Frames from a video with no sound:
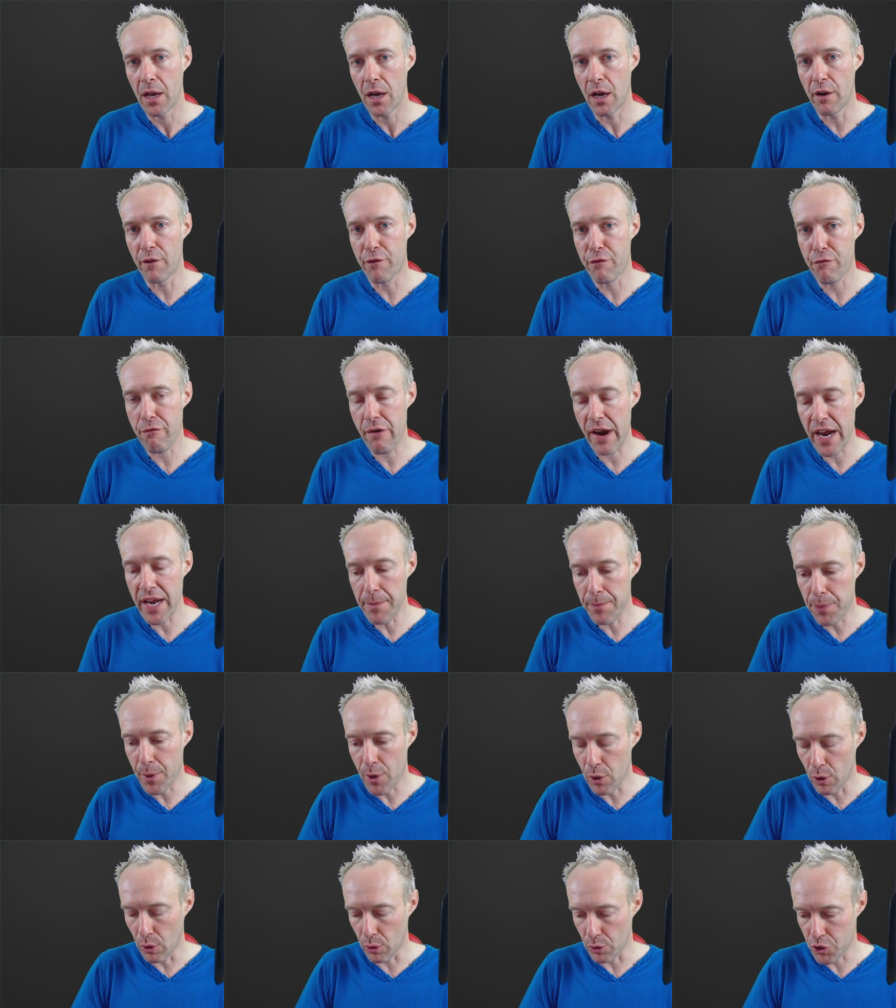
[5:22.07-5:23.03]
of rape
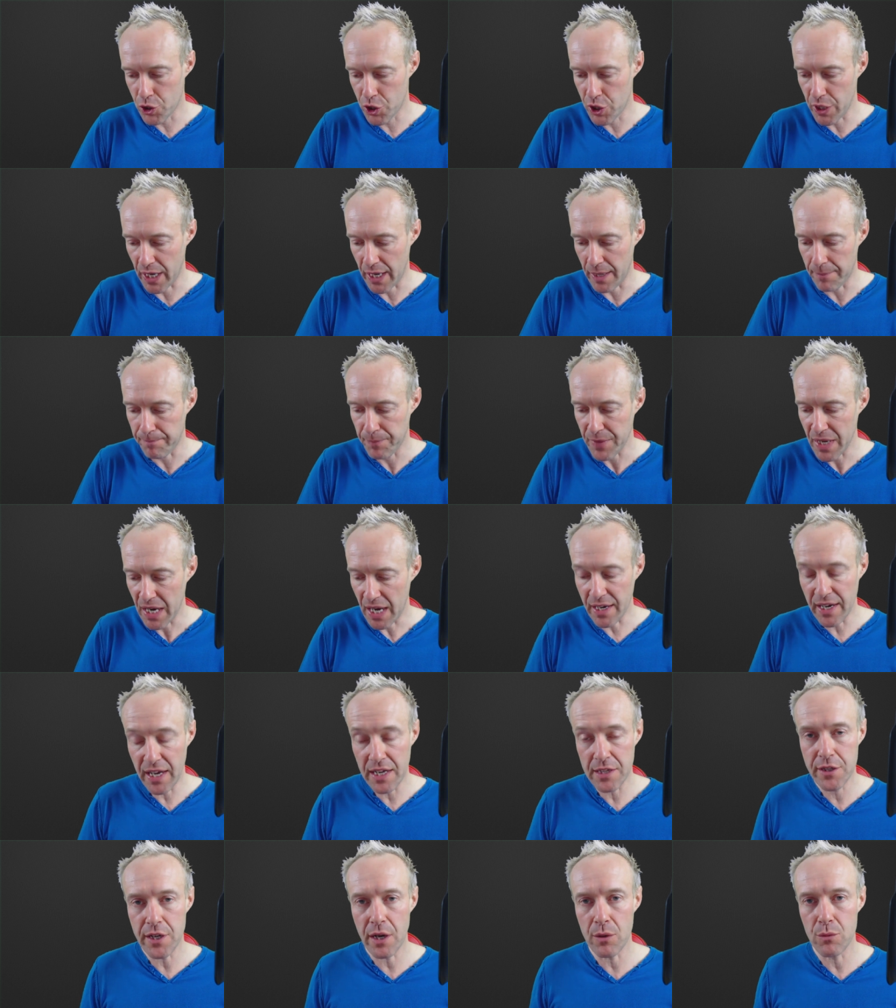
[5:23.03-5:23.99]
culture. And
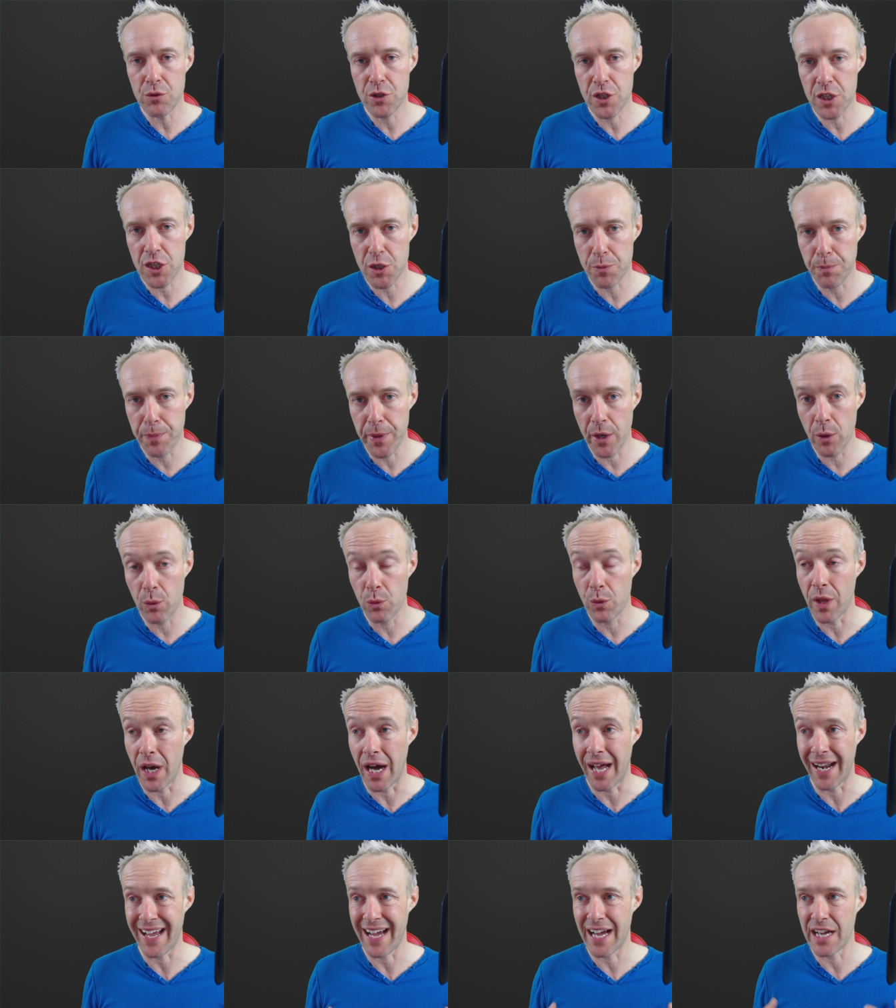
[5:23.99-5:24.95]
I don't dispute
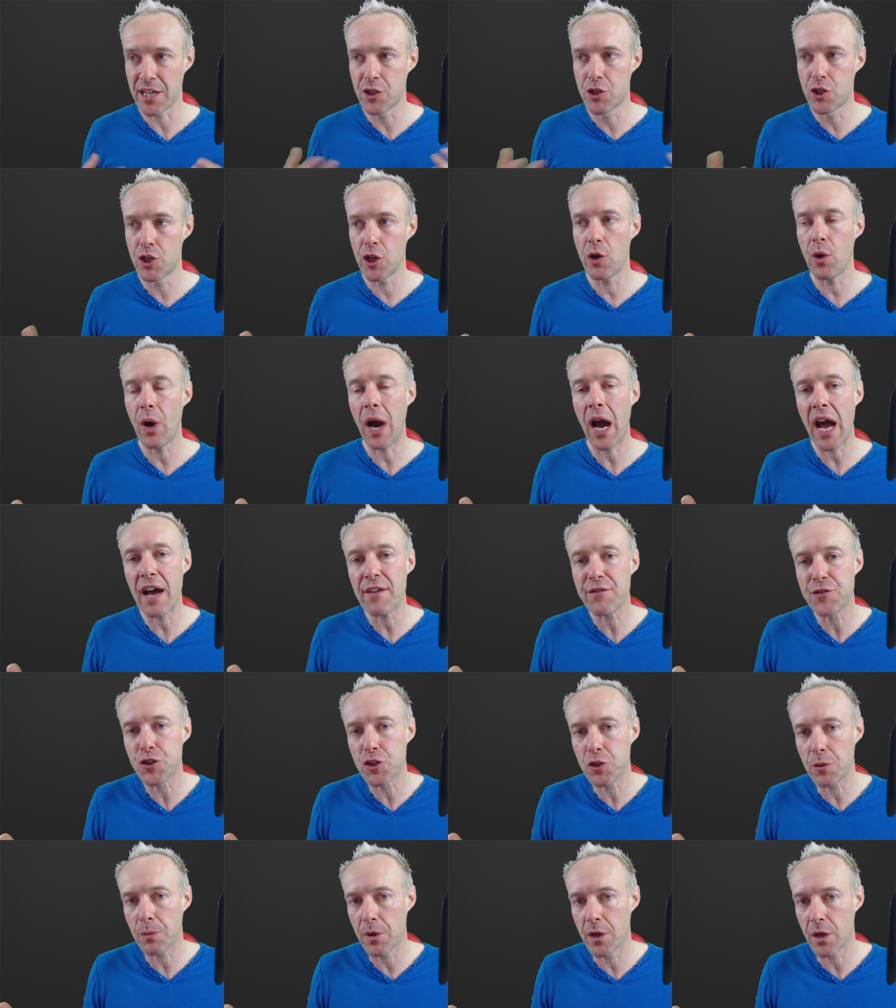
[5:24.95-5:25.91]
that. I do have
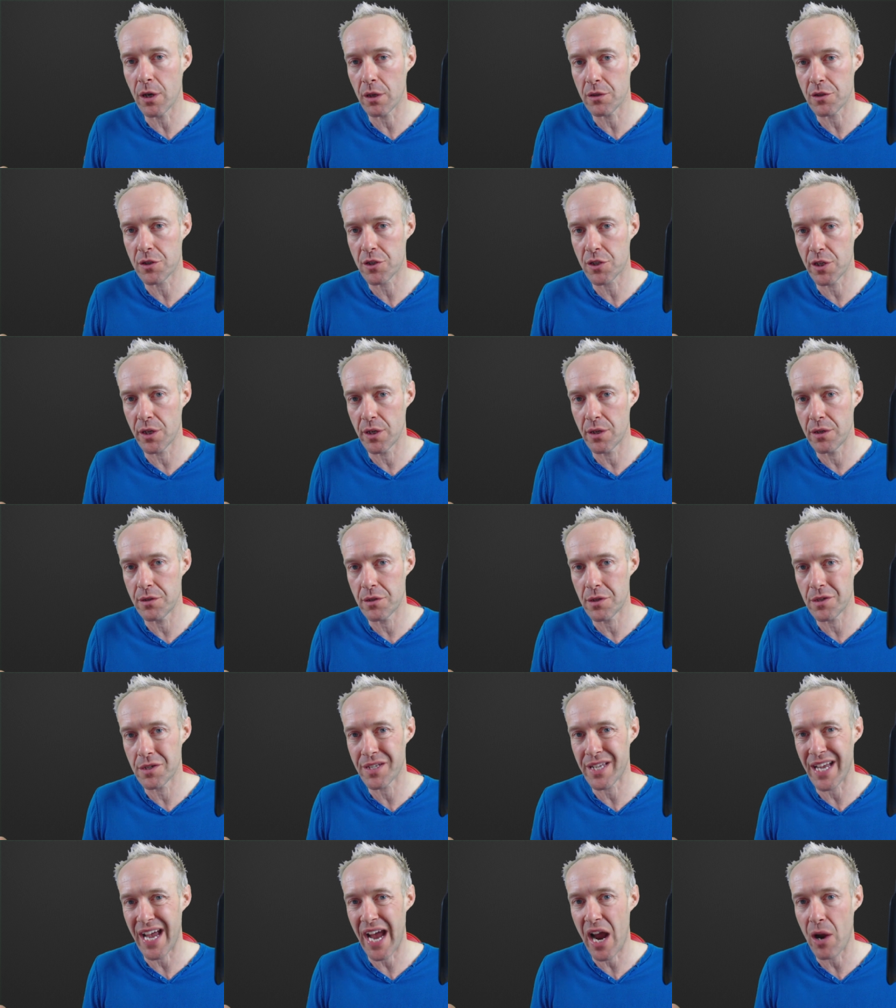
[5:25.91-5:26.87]
some concerns
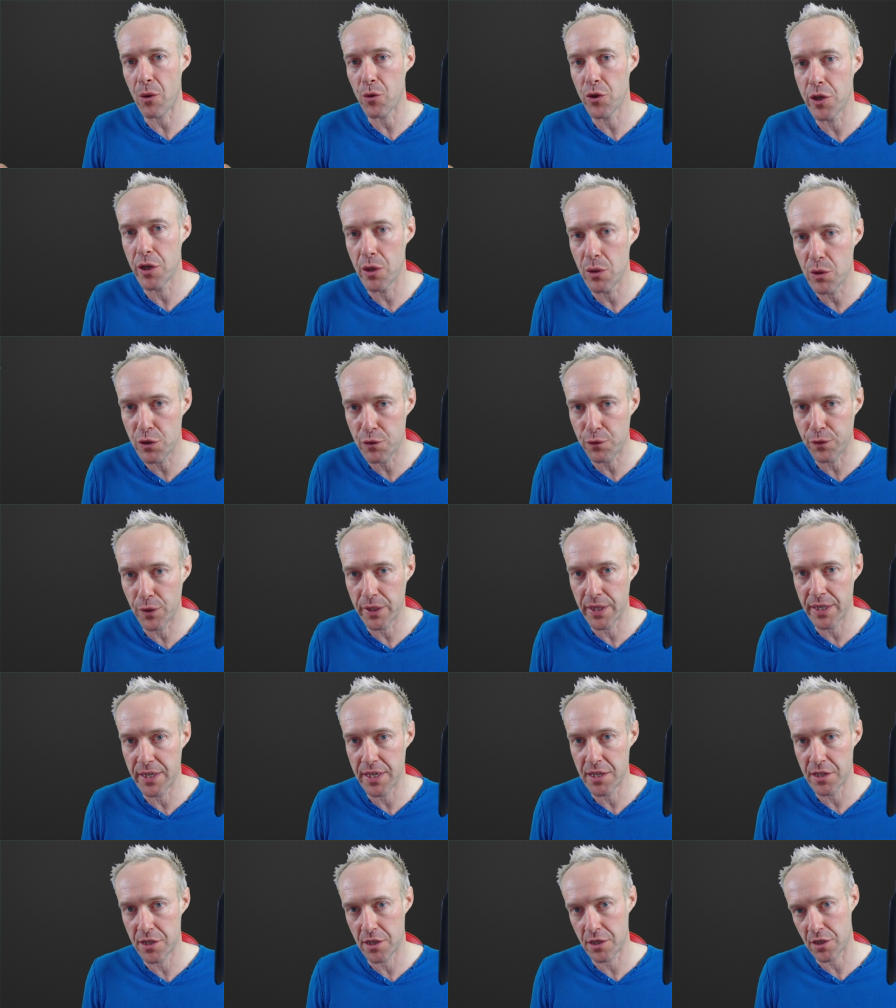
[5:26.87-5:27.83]
as to how useful
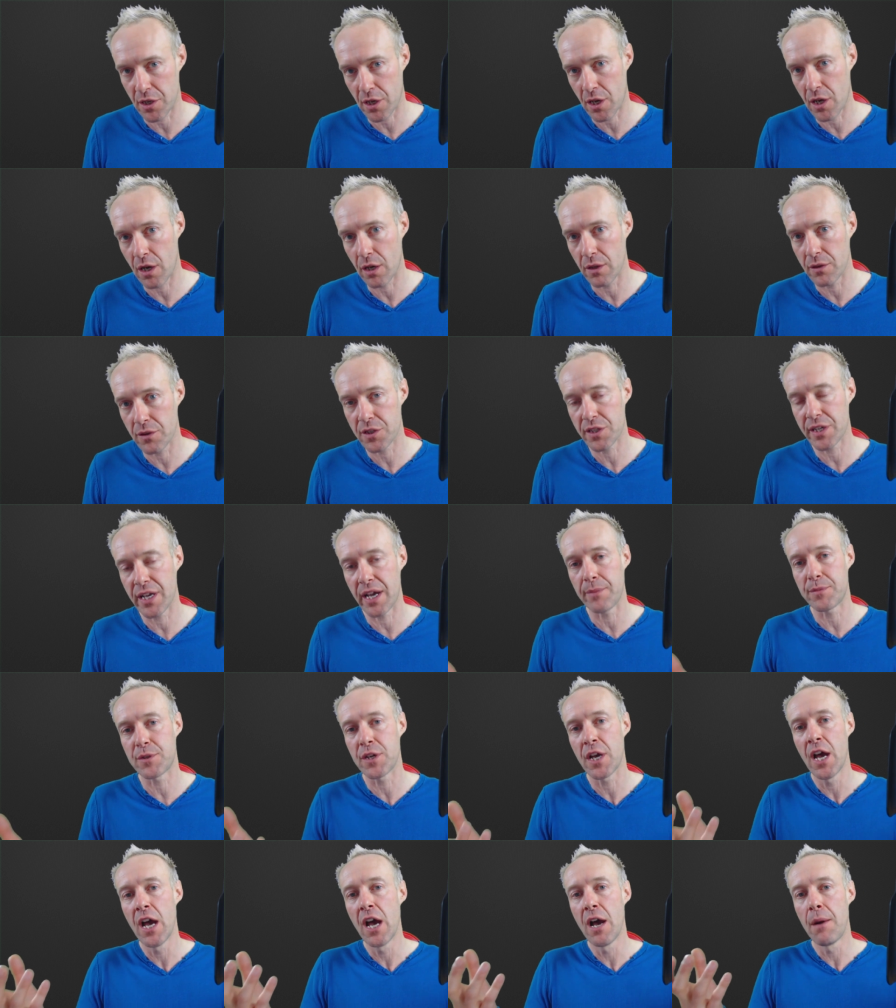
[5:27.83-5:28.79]
it is as a
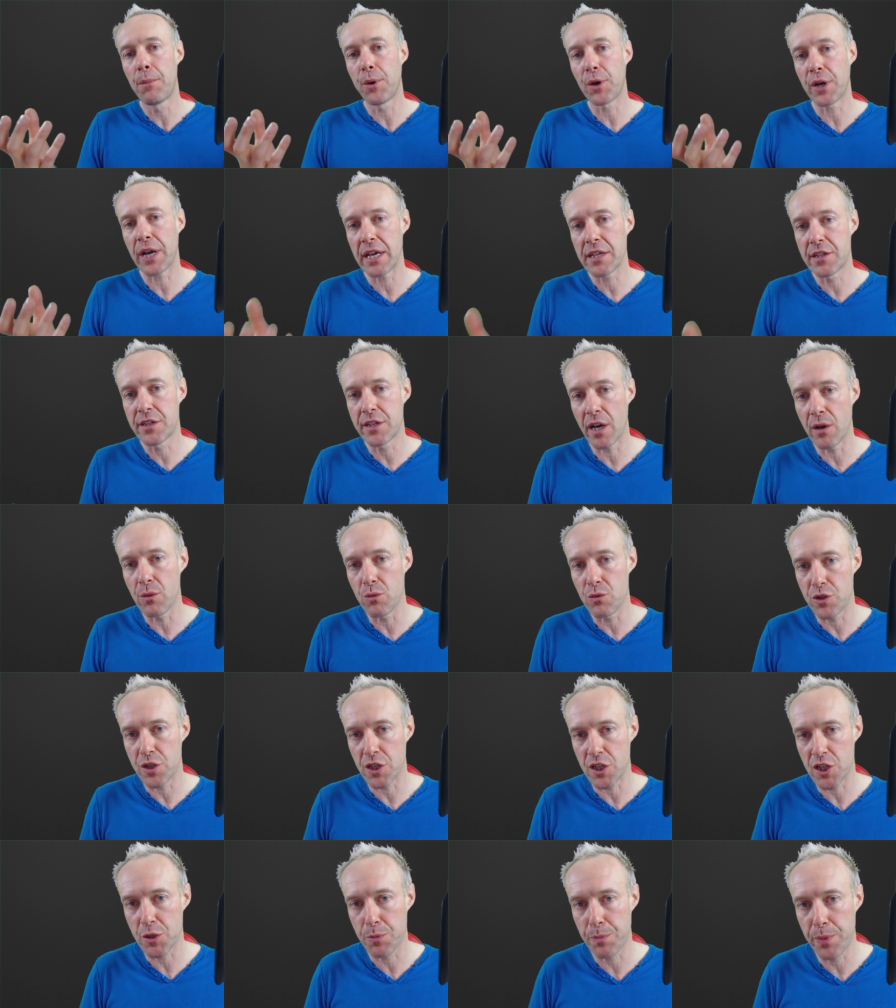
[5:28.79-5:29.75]
concept, but I don't
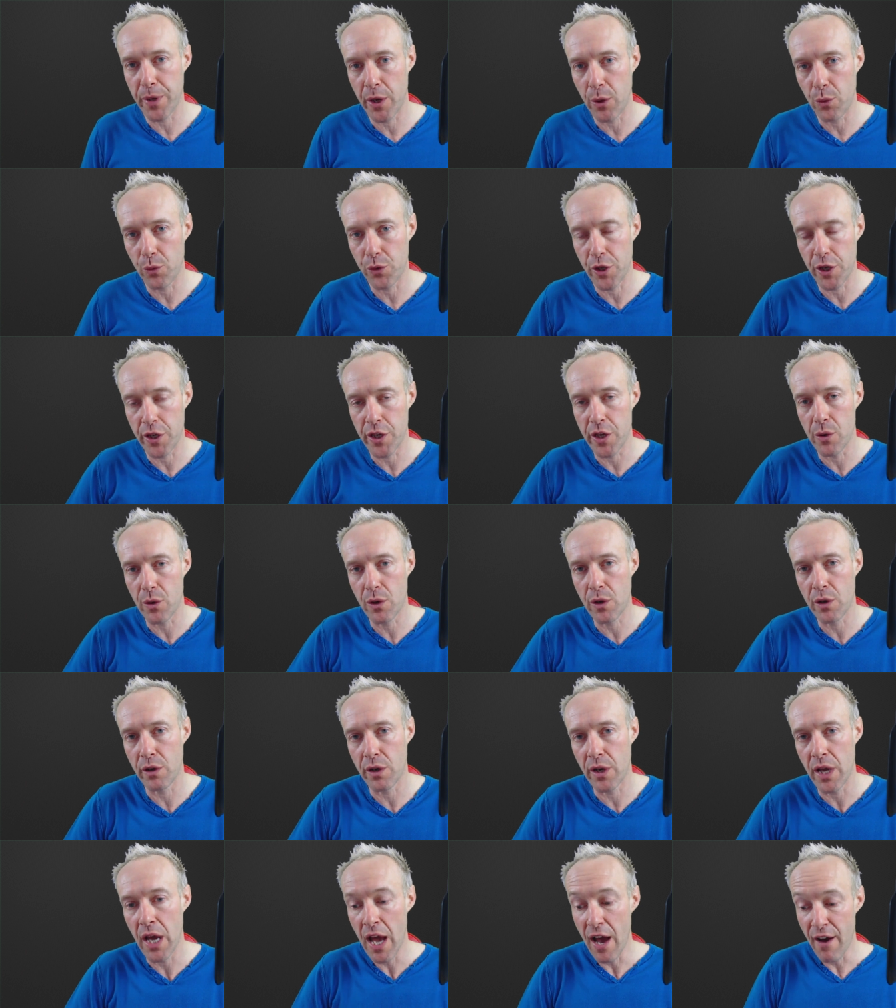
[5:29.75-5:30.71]
dispute that you
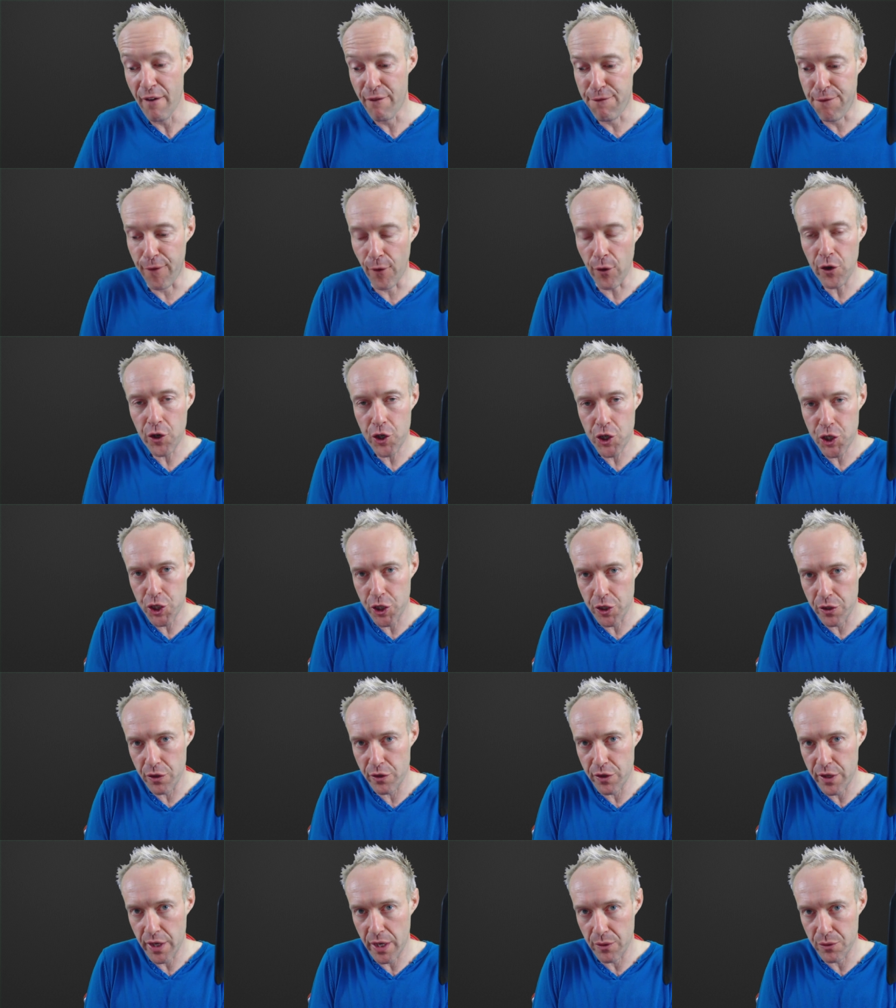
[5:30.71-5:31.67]
can
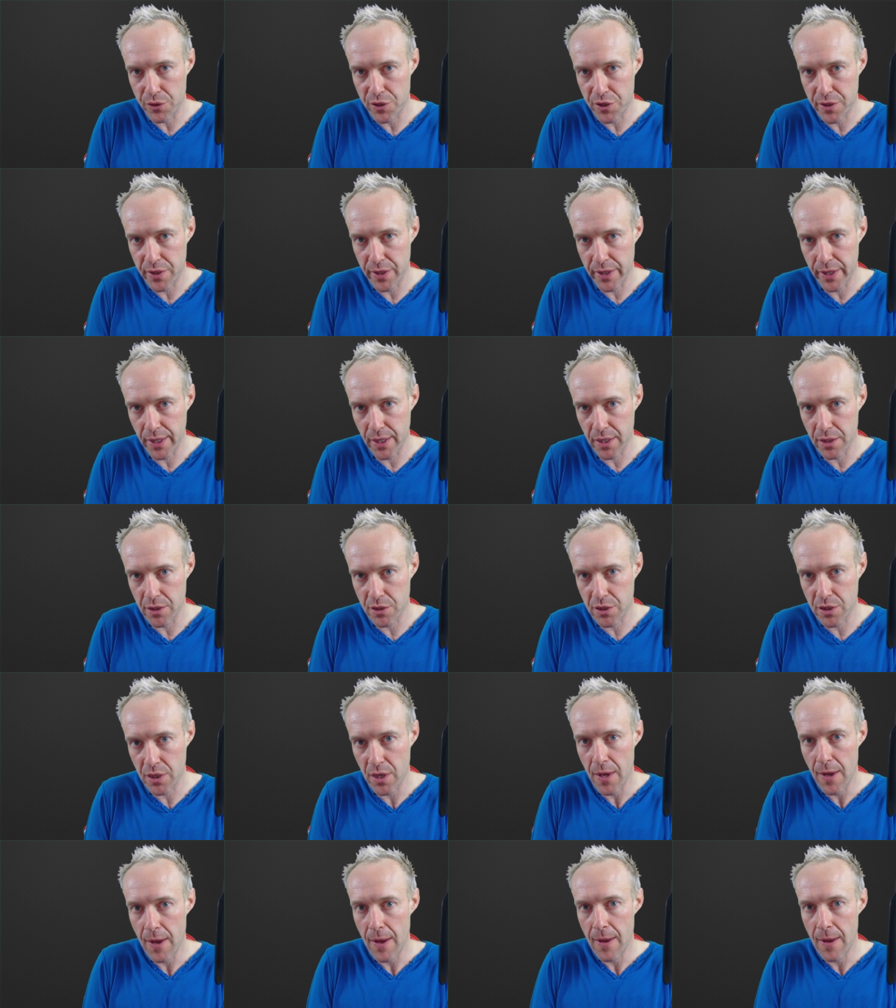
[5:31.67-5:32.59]
function those things